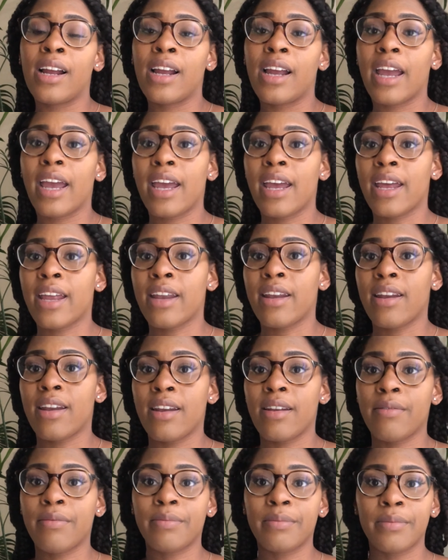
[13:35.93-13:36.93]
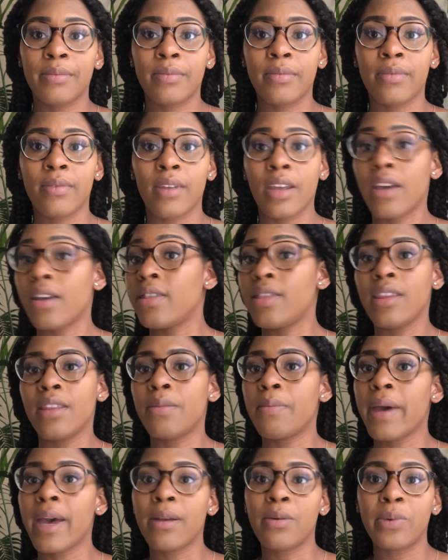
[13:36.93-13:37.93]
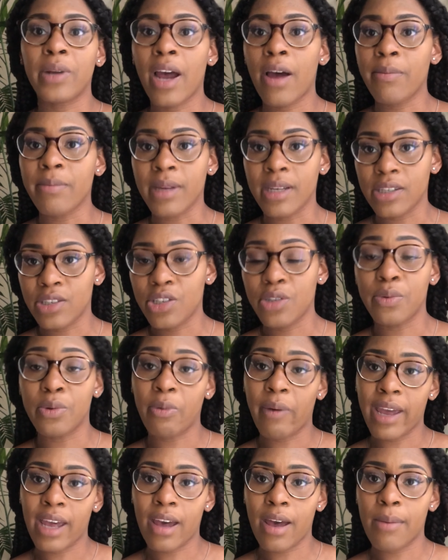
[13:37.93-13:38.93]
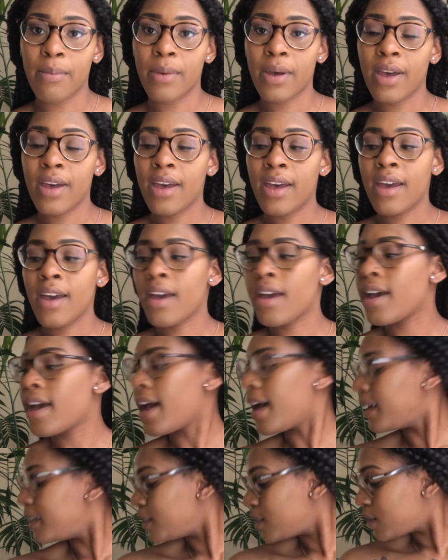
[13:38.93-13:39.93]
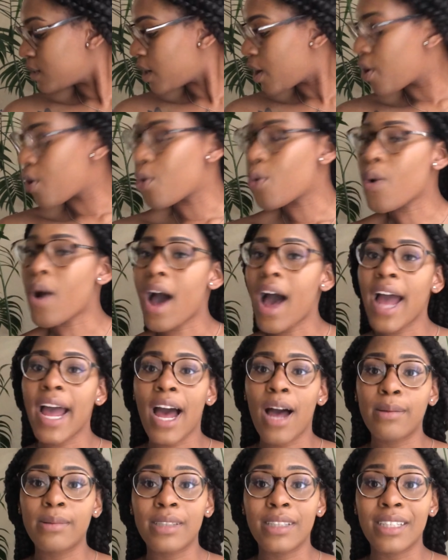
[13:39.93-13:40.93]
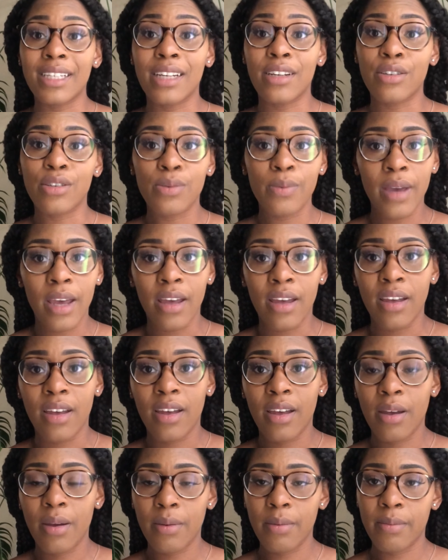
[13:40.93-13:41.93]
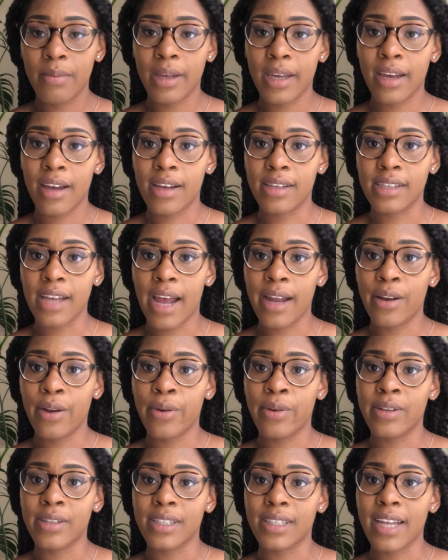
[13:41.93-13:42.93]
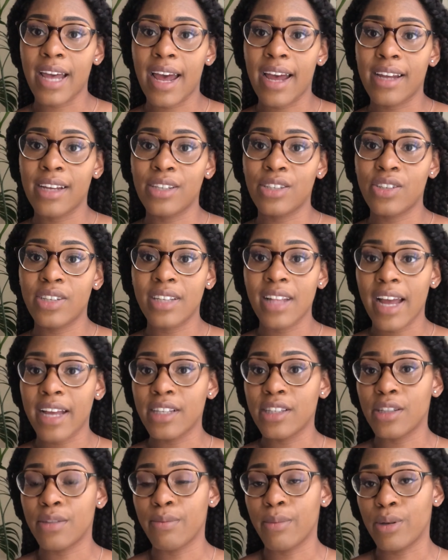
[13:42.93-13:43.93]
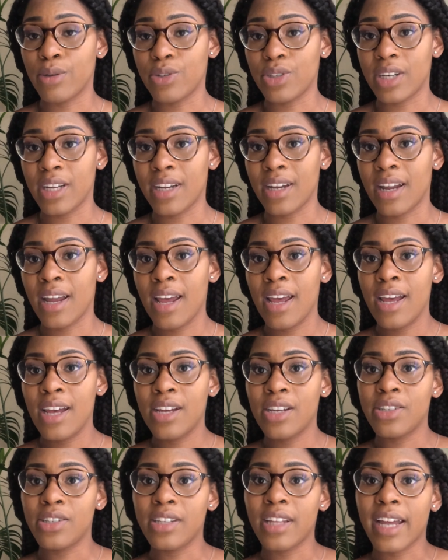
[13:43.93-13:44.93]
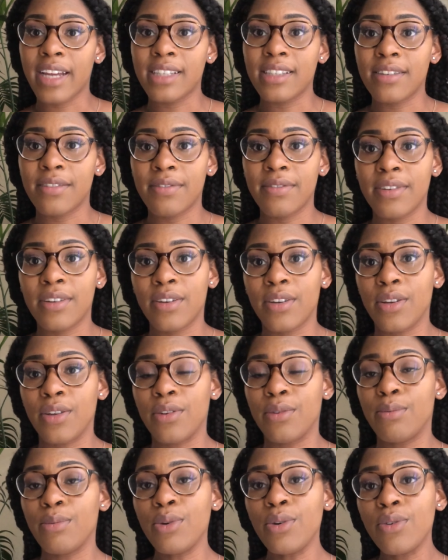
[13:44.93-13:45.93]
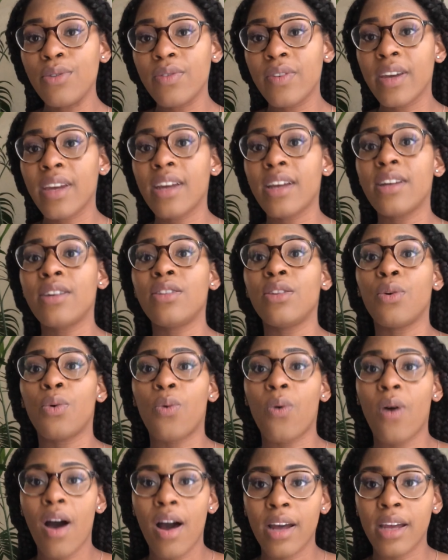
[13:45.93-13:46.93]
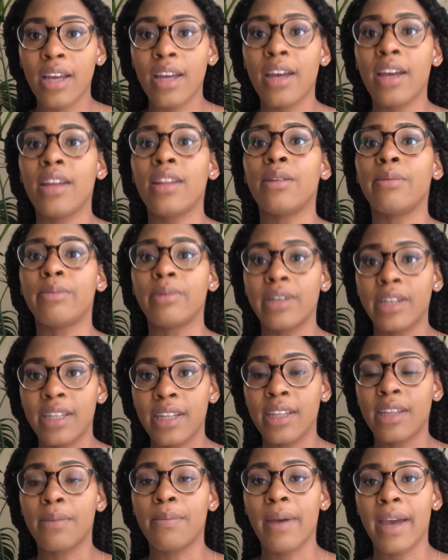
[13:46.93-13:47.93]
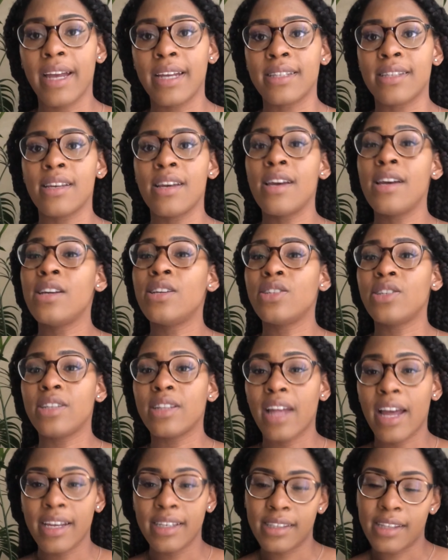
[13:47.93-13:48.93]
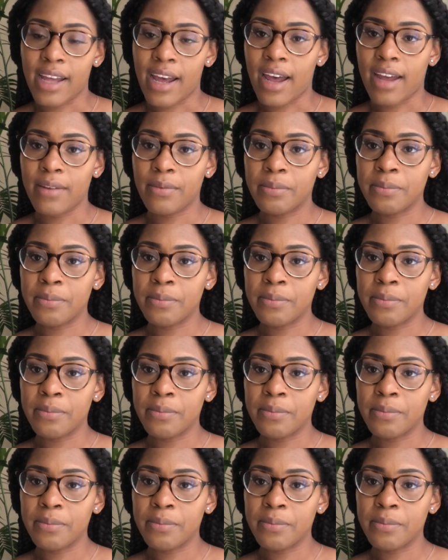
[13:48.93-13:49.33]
in the bed without me, she would wake up. And so I opted to get a swing because I noticed that she likes the motion. She likes to feel you moving, the walking, the breathing, the pace. She likes that.